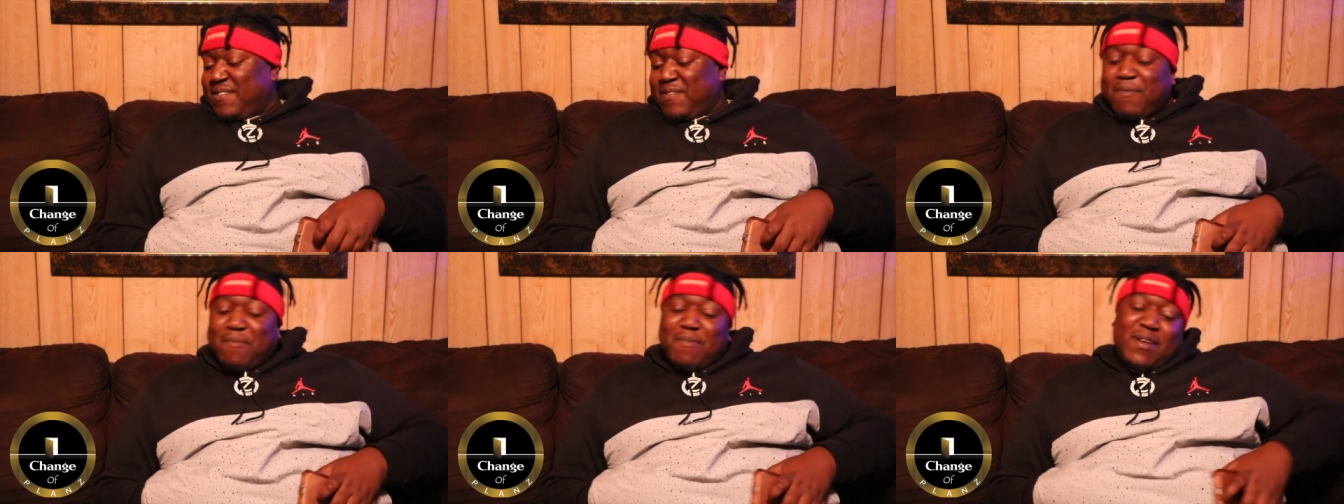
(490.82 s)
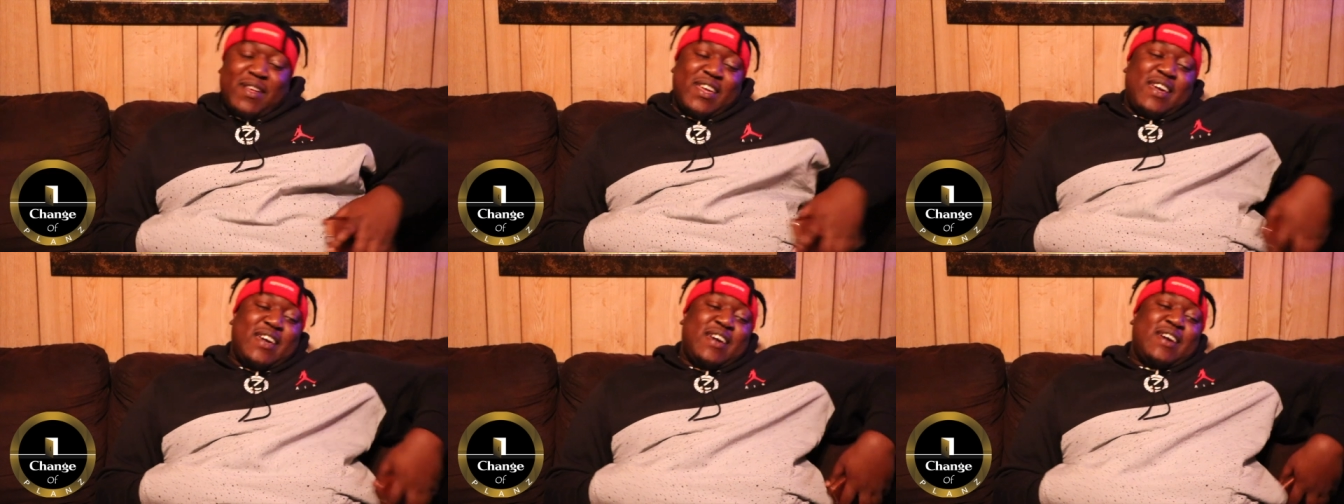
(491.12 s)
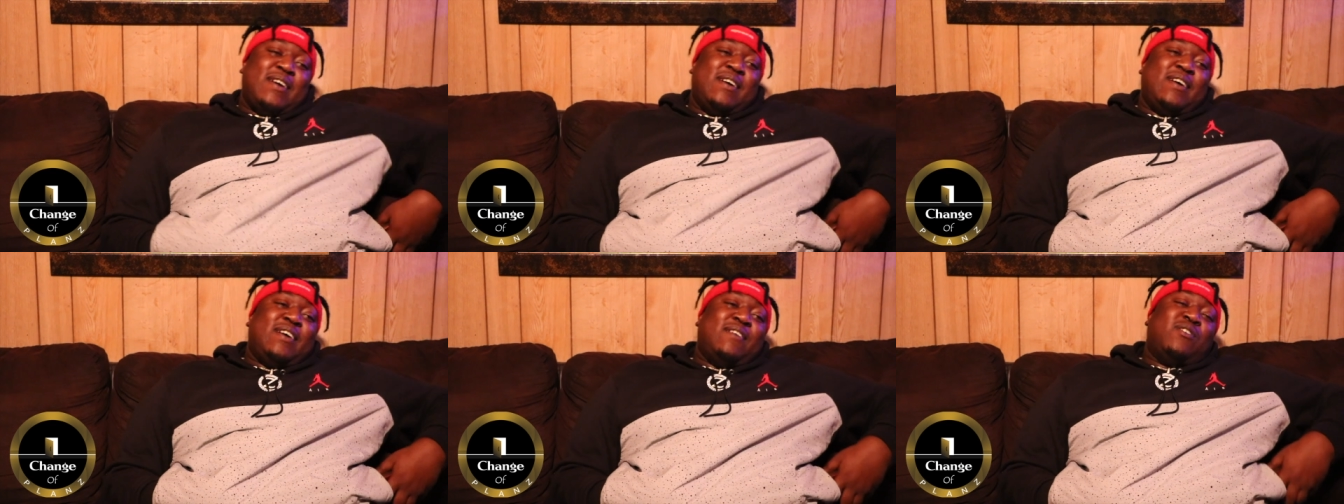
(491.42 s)
But
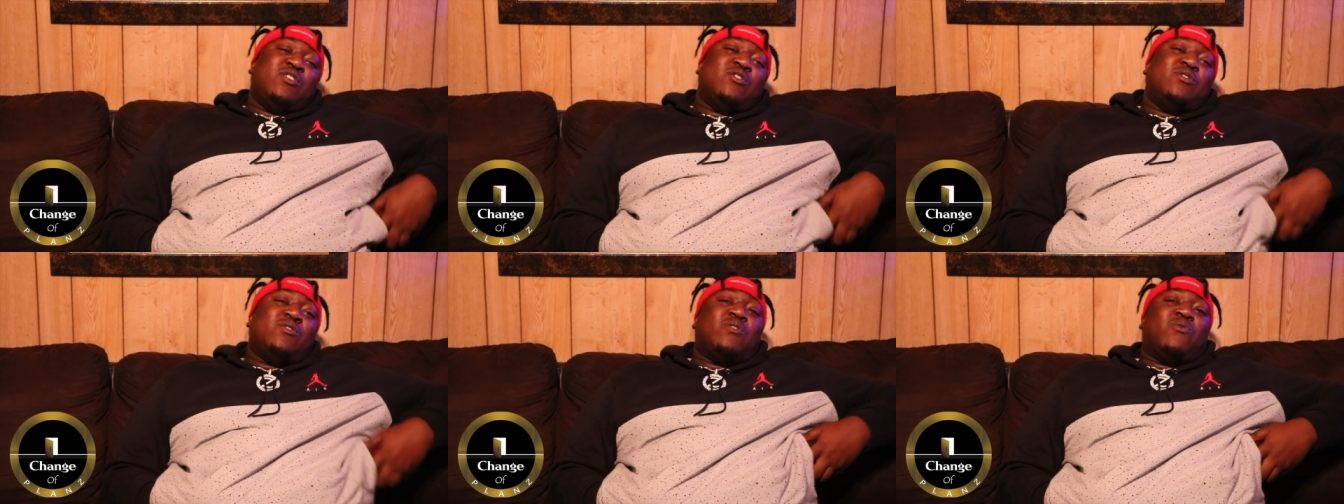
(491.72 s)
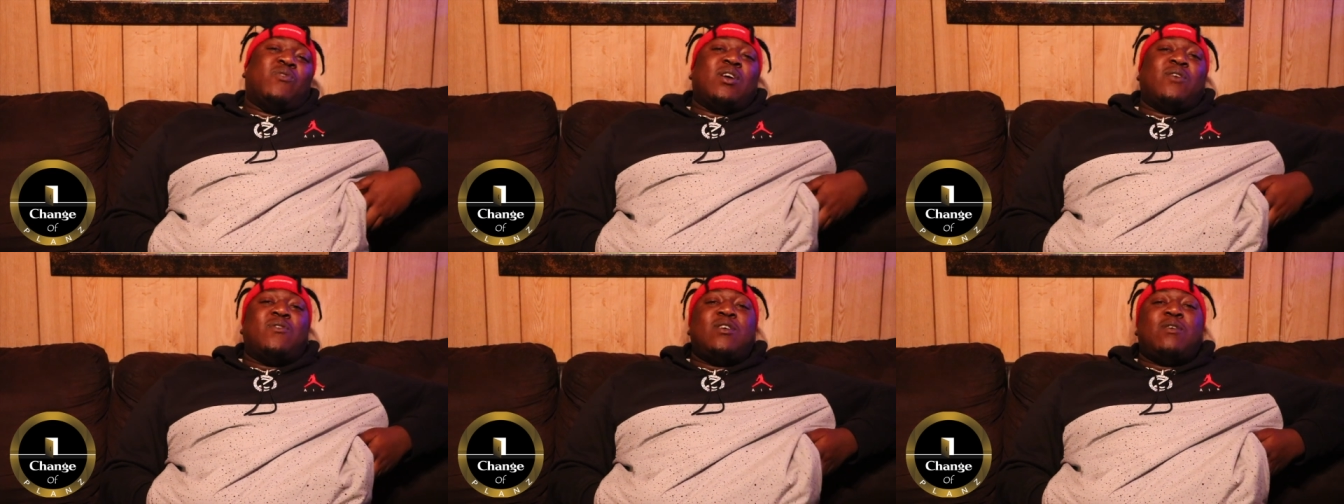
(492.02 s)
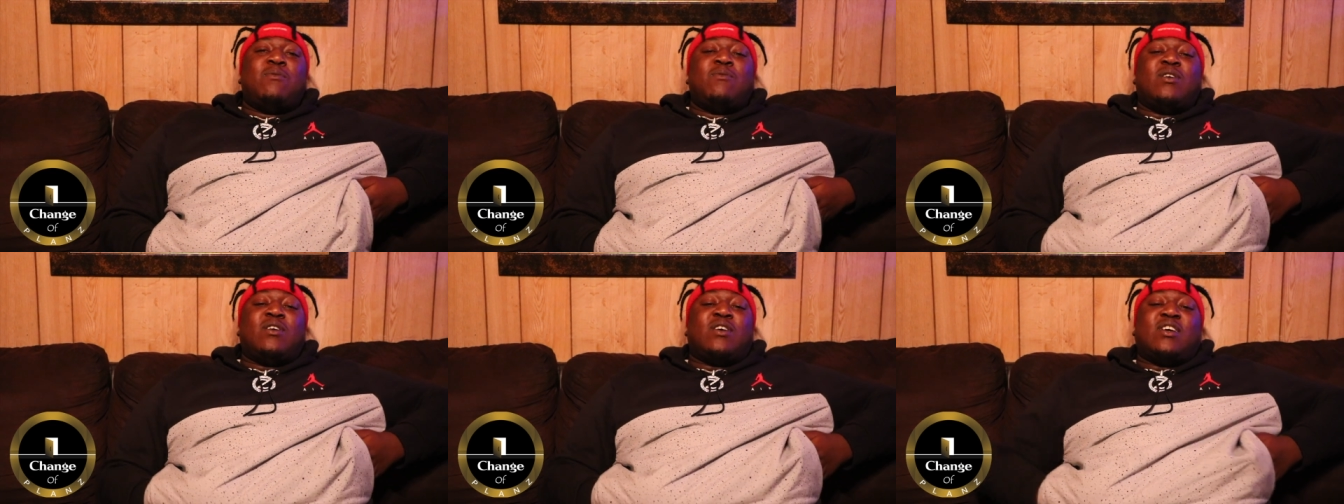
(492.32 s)
yeah, wait, wait,
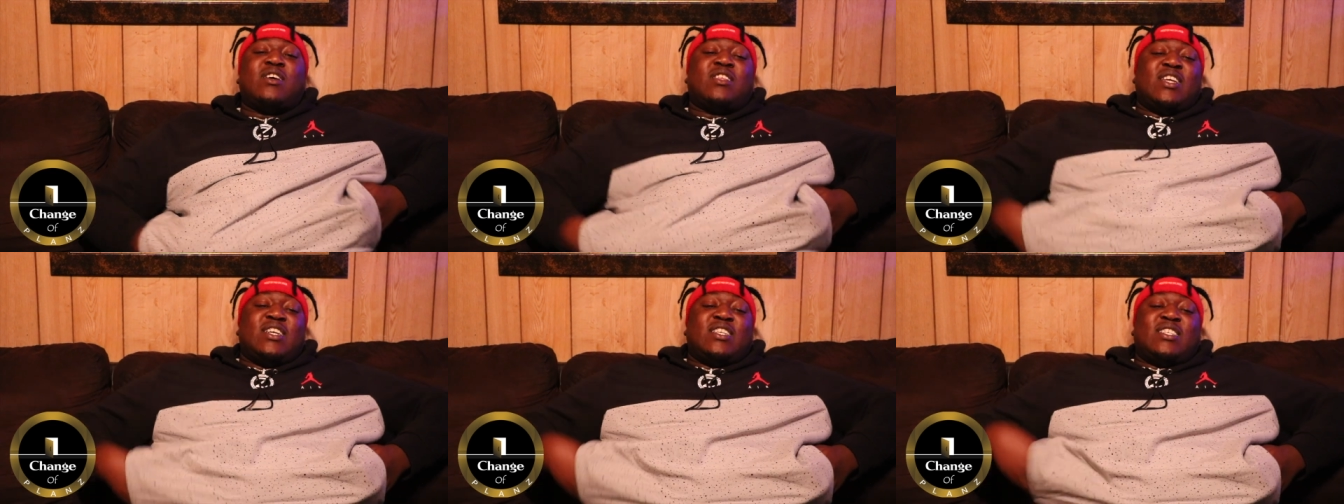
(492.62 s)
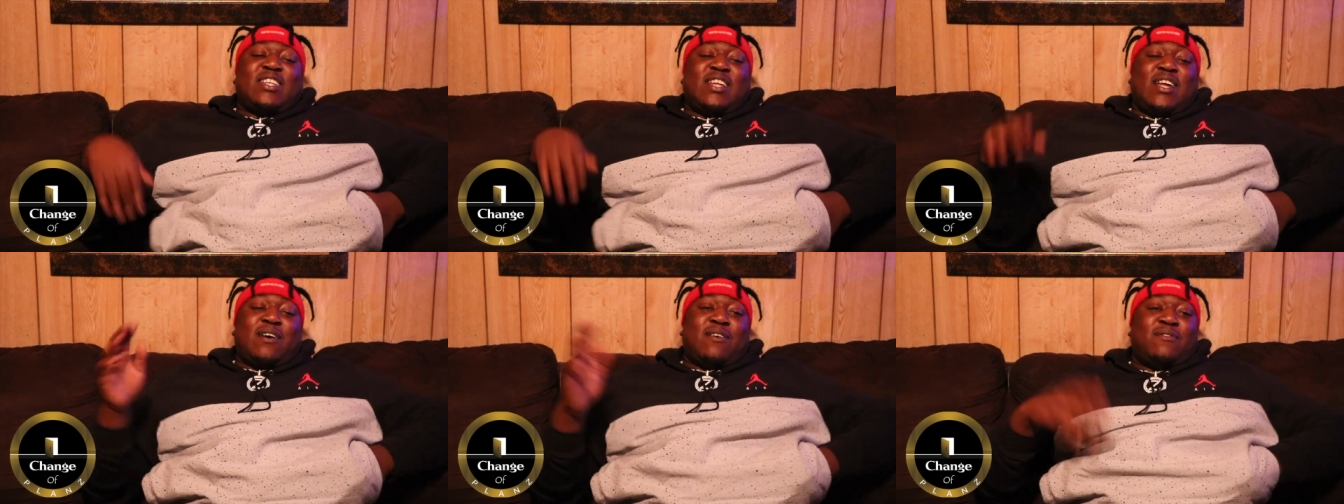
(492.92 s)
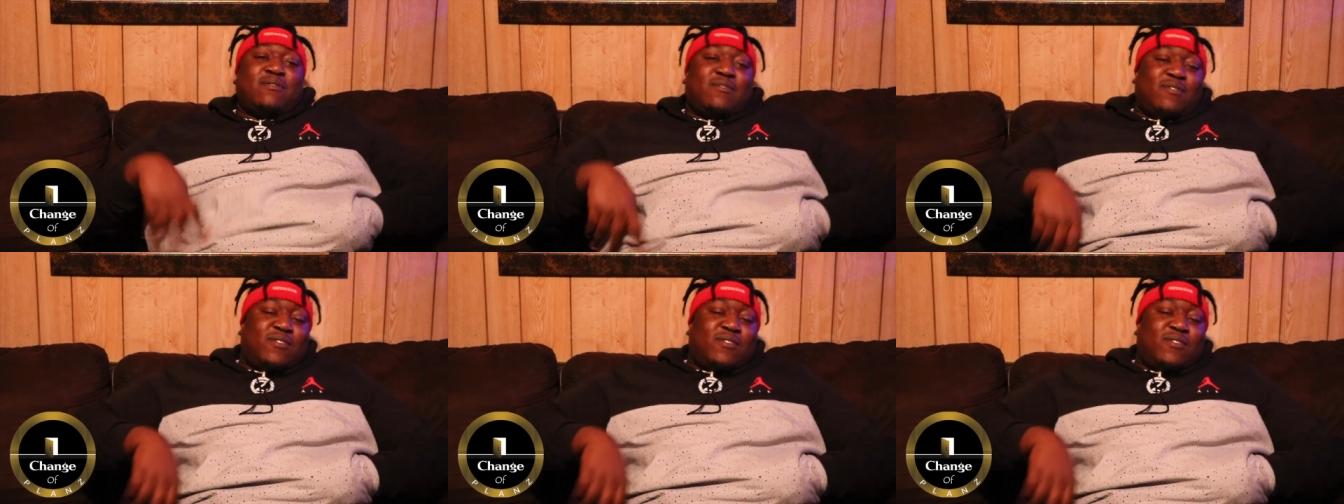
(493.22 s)
wait, we can cut that shit out.